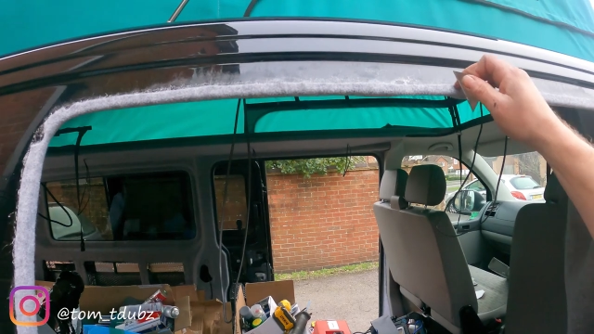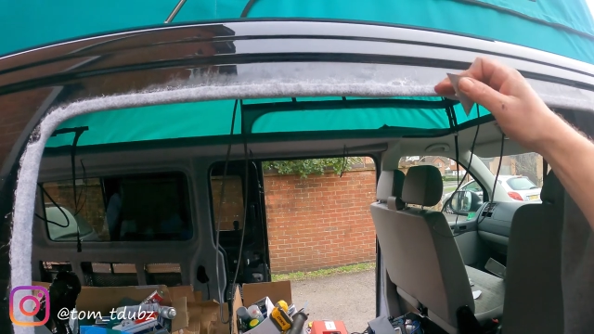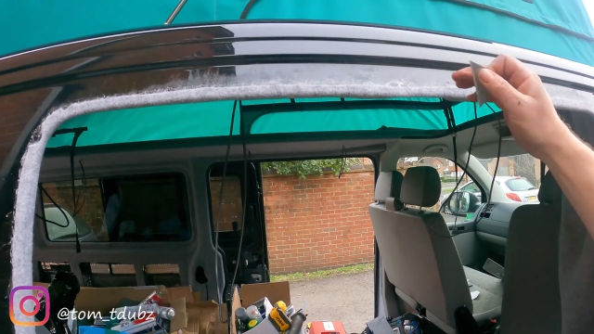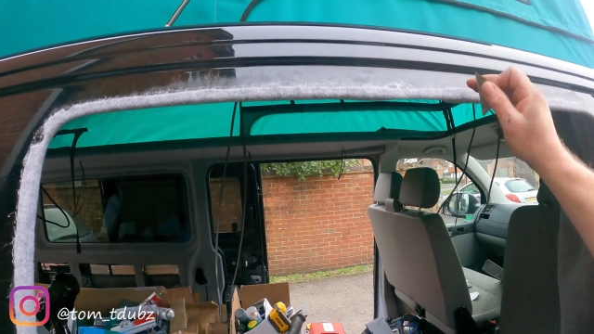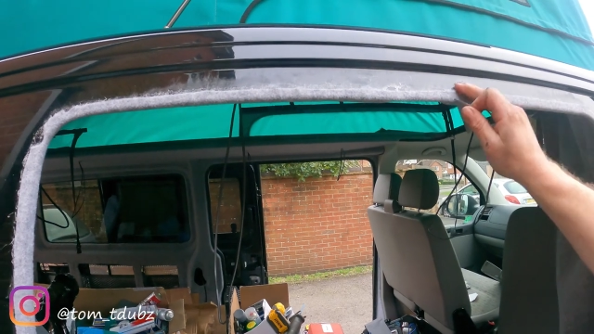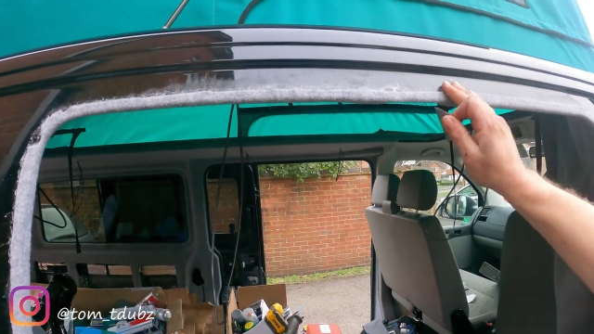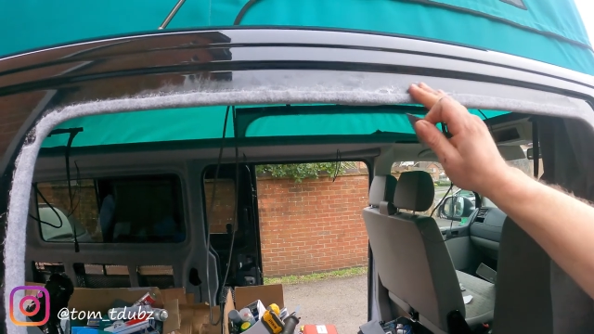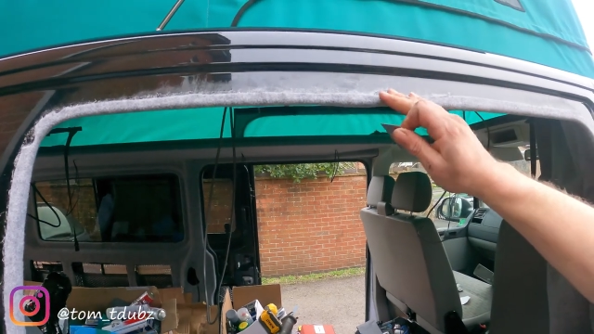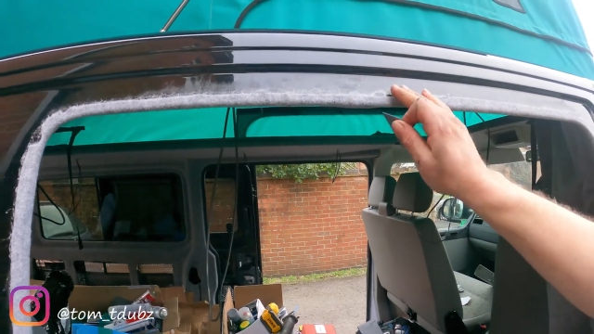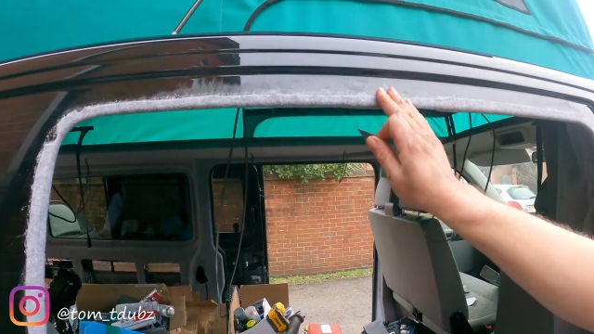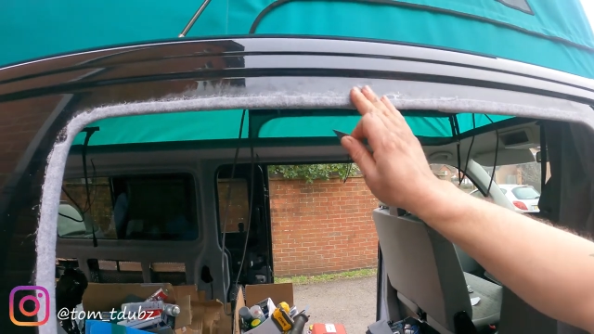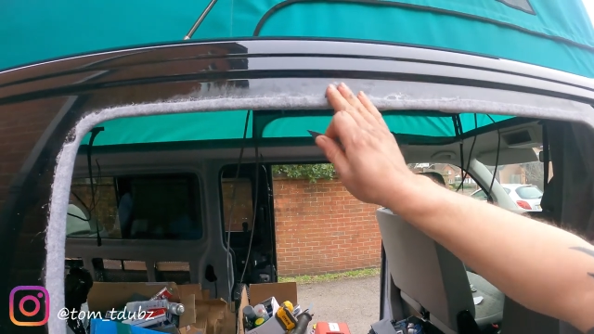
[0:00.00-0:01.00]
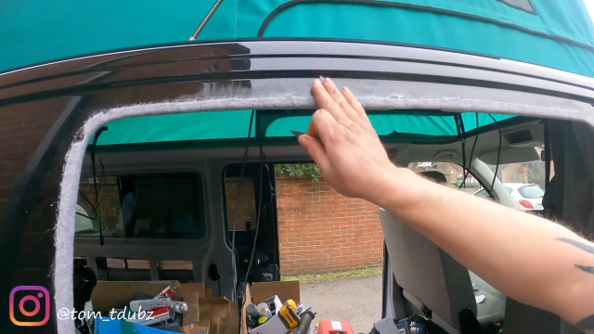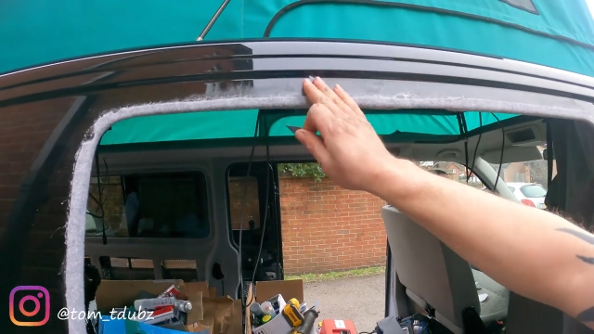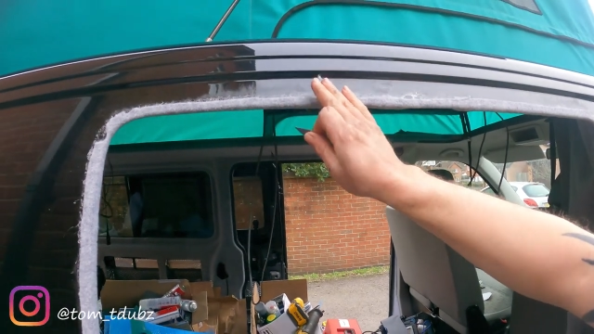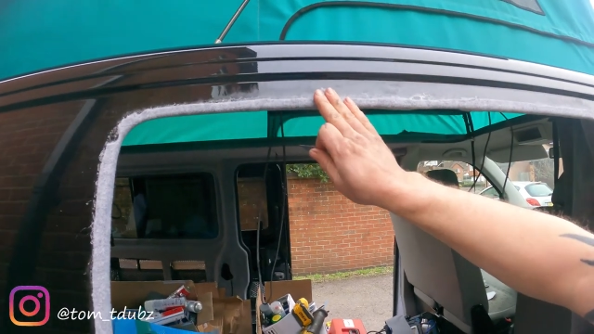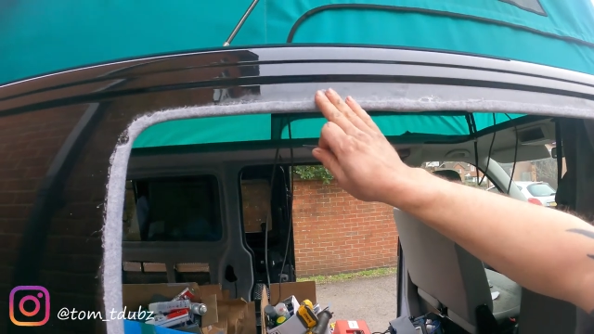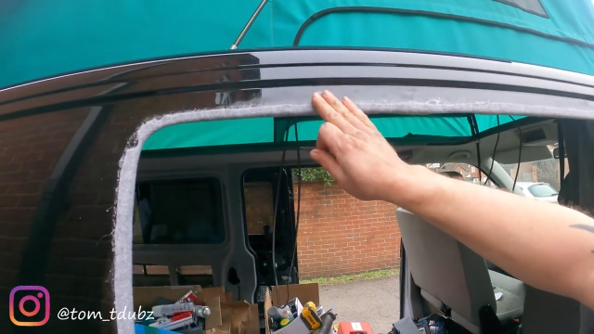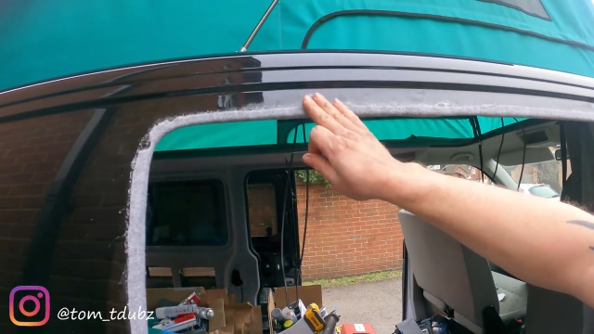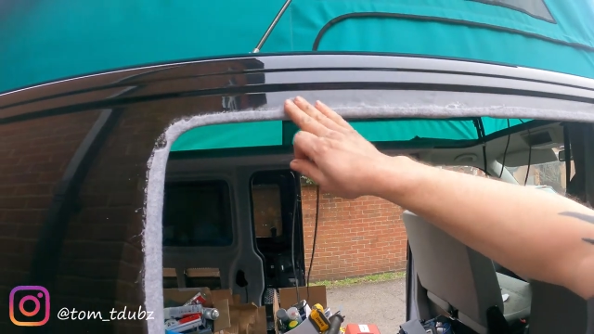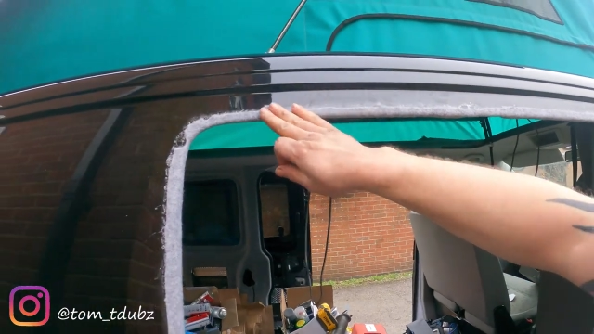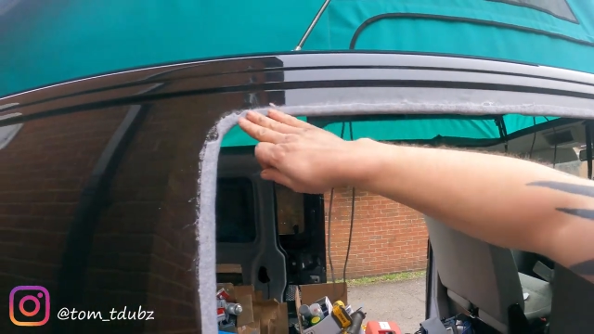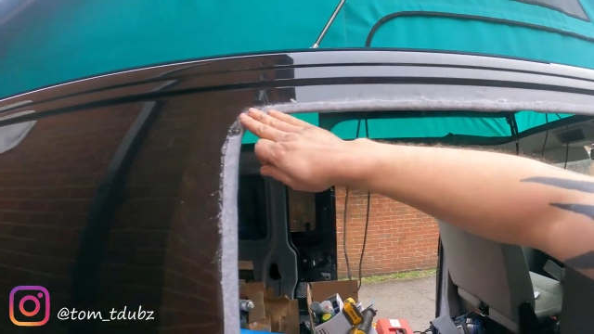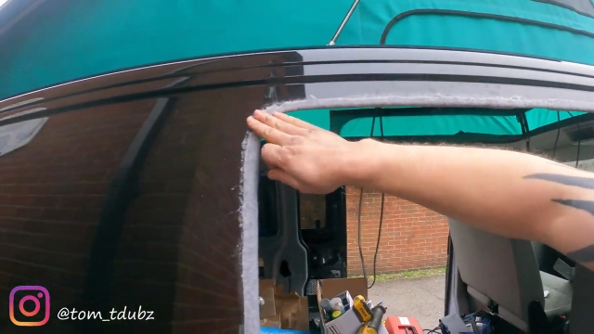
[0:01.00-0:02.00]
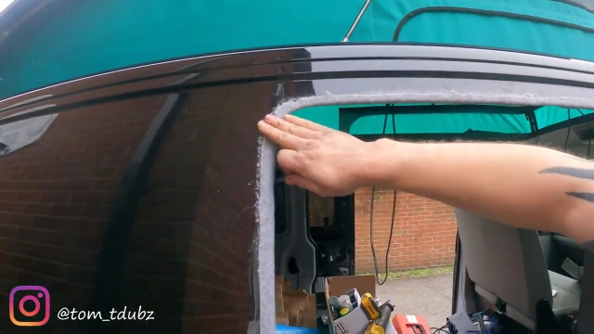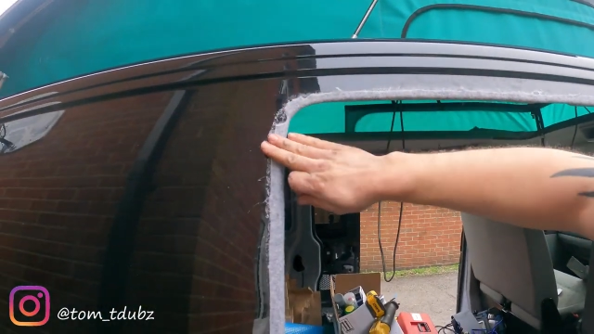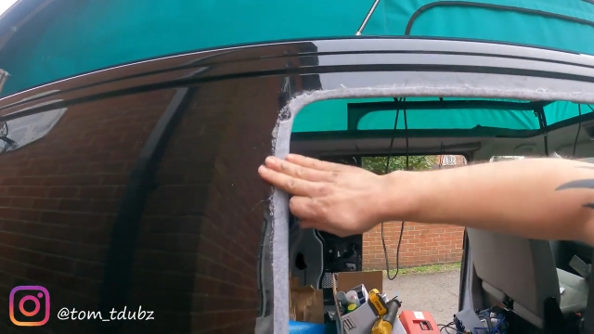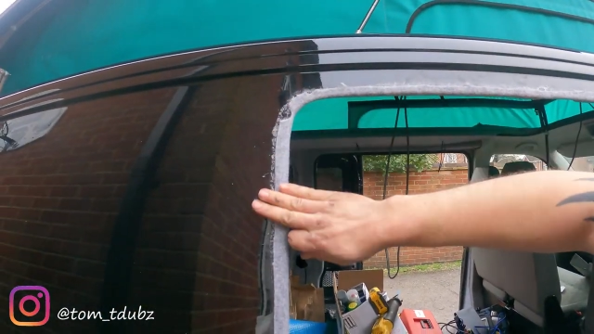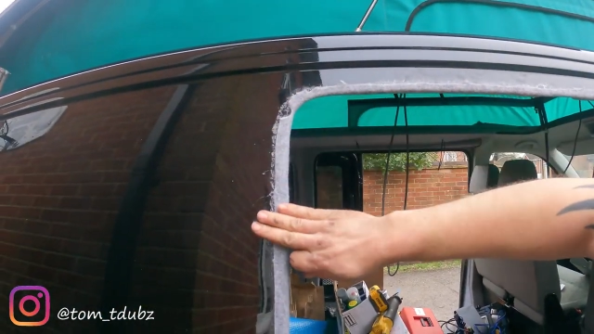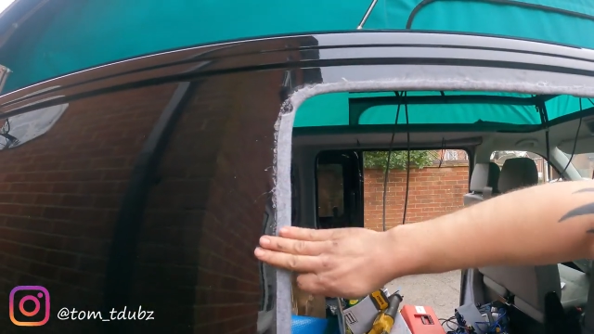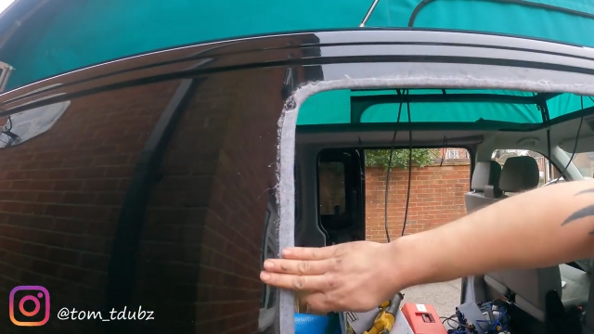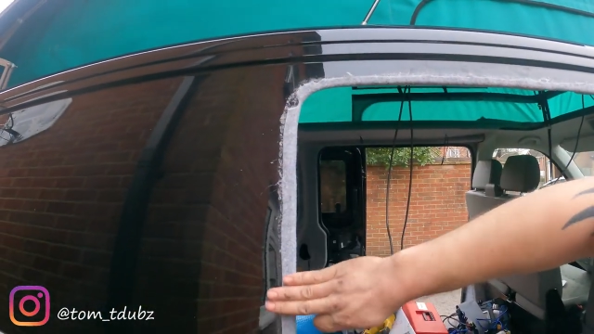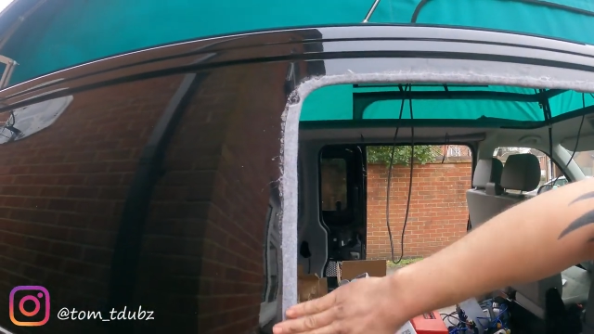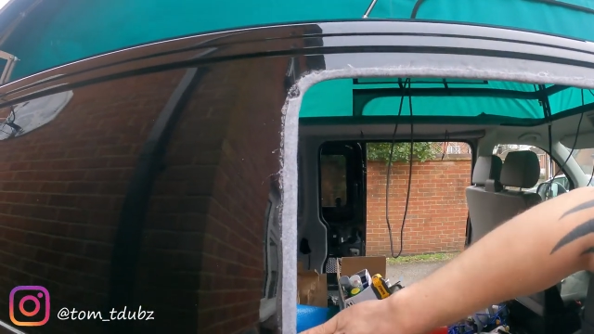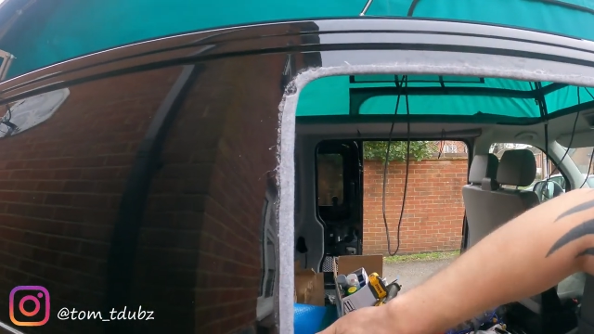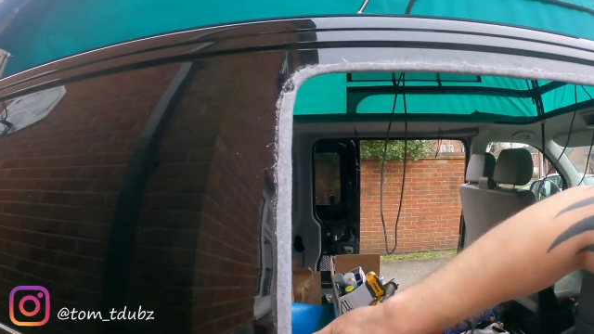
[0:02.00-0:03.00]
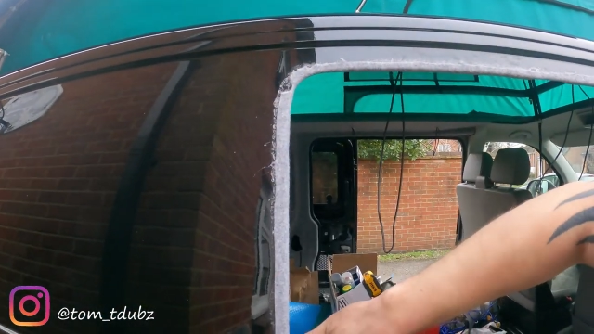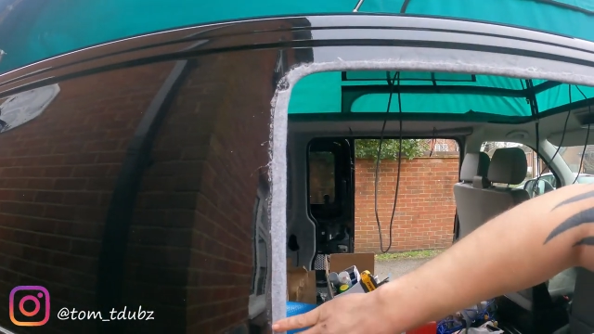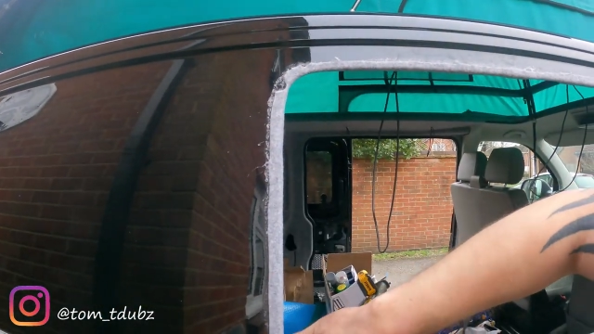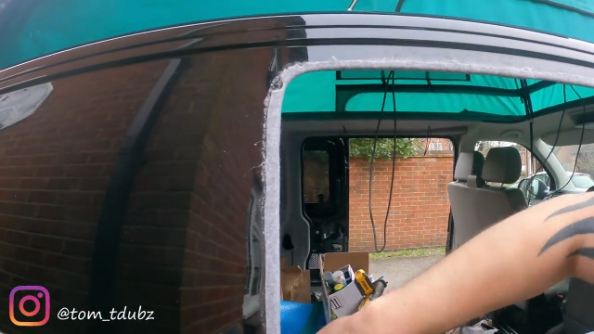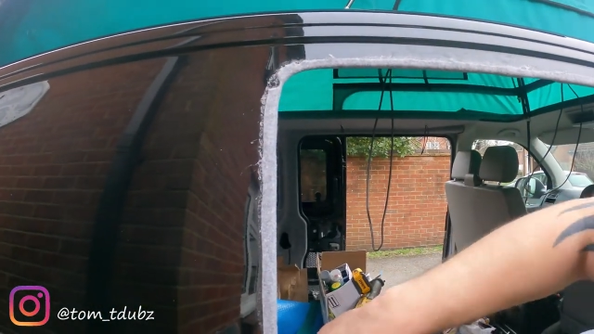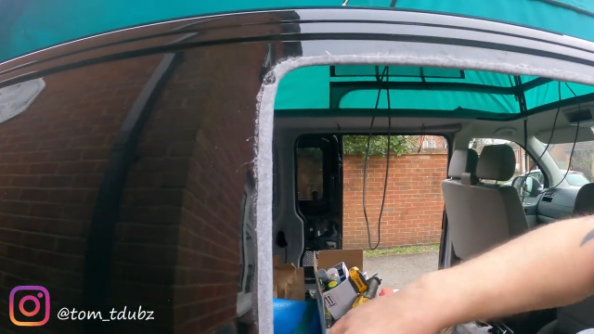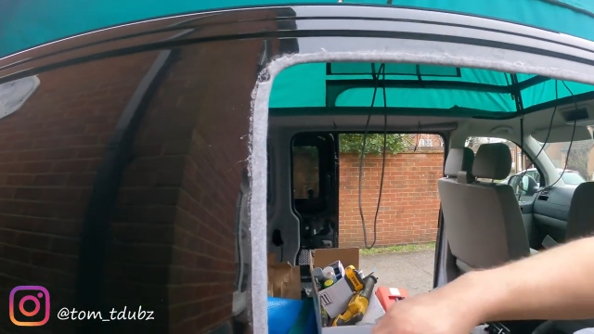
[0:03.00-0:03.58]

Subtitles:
No face is visible, so there are no lips to read.